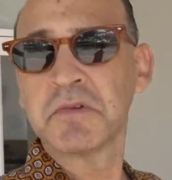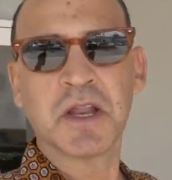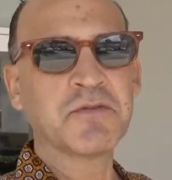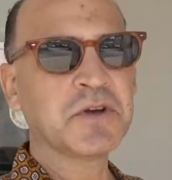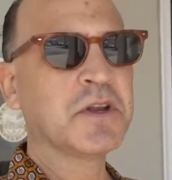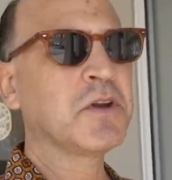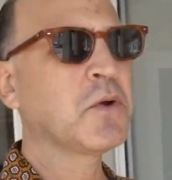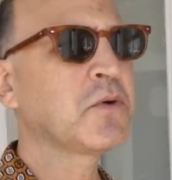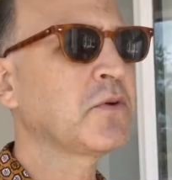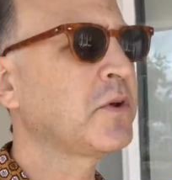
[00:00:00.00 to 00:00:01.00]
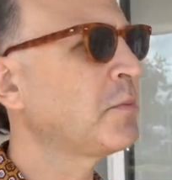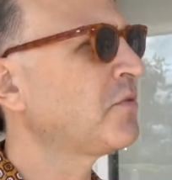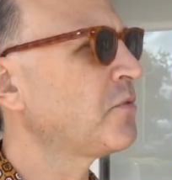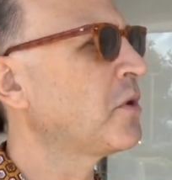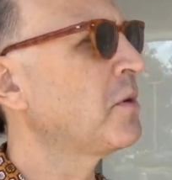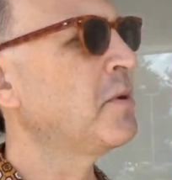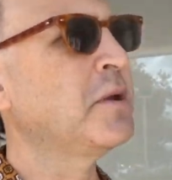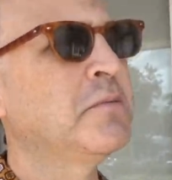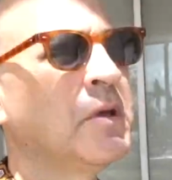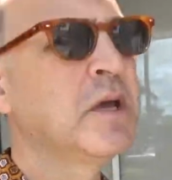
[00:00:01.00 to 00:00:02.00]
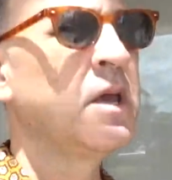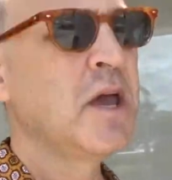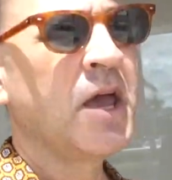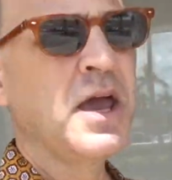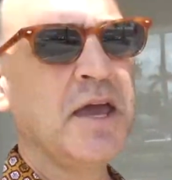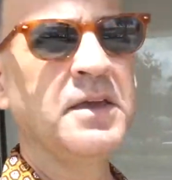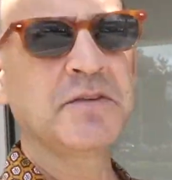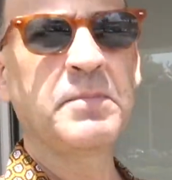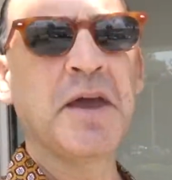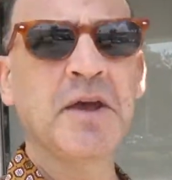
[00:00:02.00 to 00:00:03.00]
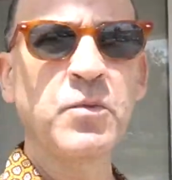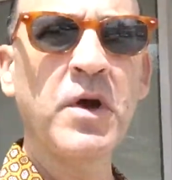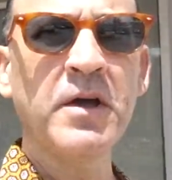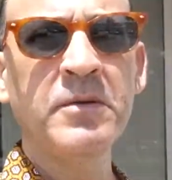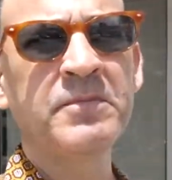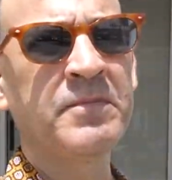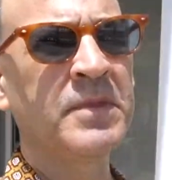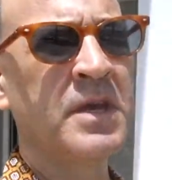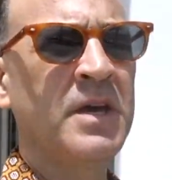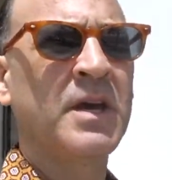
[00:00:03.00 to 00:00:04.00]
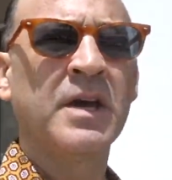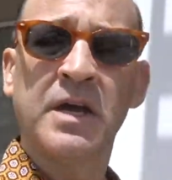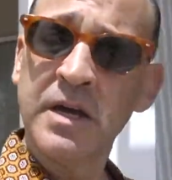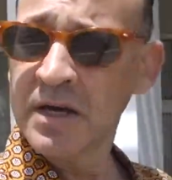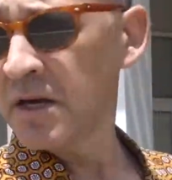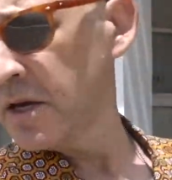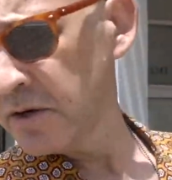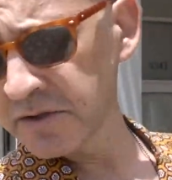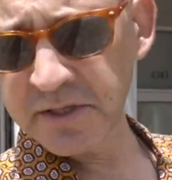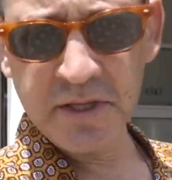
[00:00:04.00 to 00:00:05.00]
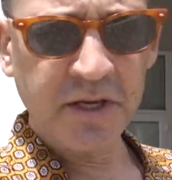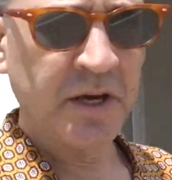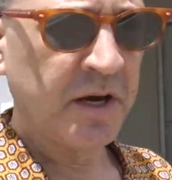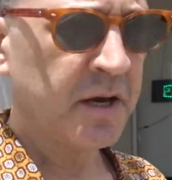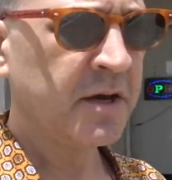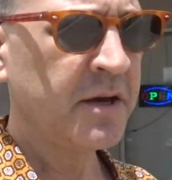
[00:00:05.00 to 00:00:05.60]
Never did an order here before, but hey, it's paying well. Here's the uh,